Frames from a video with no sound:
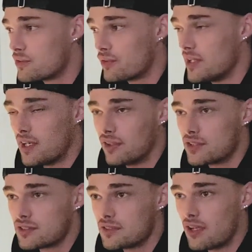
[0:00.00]
3
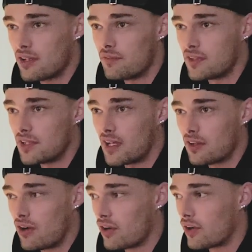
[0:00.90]
years, not even that
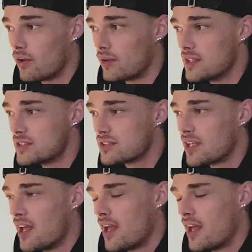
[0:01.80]
long ago, is